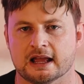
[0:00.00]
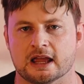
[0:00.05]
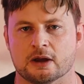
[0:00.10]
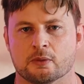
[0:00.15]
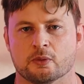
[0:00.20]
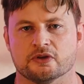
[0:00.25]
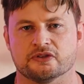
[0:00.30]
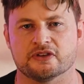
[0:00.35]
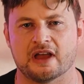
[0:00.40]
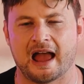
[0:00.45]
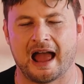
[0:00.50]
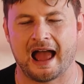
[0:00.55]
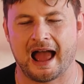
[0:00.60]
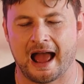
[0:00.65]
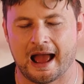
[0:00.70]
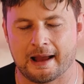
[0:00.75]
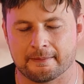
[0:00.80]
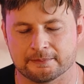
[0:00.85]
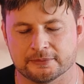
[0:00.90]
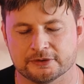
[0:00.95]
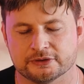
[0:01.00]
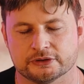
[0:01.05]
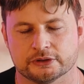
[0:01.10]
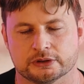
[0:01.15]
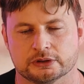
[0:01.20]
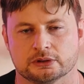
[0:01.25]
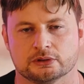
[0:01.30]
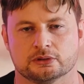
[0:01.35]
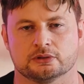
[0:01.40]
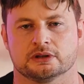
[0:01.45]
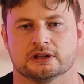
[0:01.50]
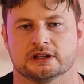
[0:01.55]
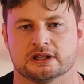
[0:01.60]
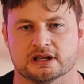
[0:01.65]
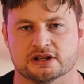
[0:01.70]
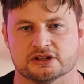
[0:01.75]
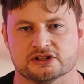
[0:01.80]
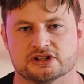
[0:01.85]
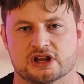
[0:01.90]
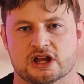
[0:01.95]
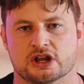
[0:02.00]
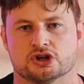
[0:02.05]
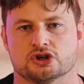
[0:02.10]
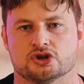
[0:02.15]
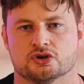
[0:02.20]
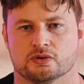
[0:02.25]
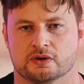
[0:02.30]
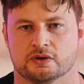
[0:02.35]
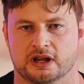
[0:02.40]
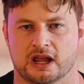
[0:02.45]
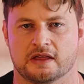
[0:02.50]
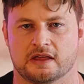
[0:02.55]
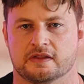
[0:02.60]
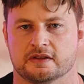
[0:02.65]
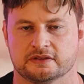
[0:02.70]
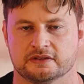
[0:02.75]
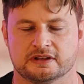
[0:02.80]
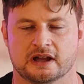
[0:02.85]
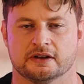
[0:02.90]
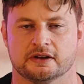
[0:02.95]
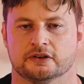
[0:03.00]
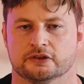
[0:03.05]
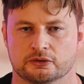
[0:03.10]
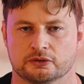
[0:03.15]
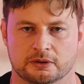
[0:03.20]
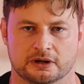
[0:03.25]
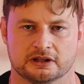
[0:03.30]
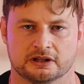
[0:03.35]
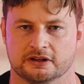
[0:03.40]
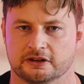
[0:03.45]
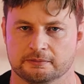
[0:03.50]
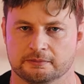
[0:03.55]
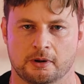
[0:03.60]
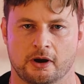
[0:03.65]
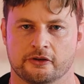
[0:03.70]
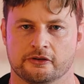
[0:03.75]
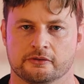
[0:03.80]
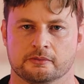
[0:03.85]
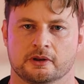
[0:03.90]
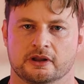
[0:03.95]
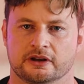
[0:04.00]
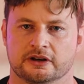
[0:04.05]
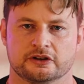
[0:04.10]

it was absolutely essential to get this done as quickly as possible.